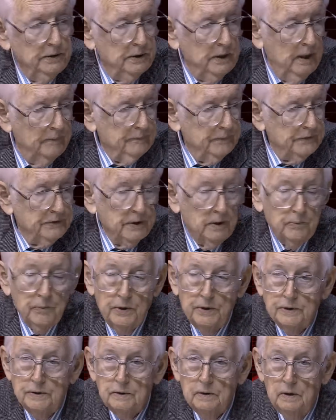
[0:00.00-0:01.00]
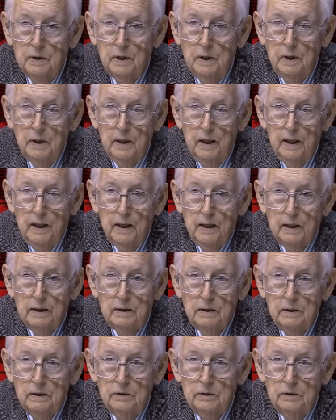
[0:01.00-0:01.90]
shop for some reason, and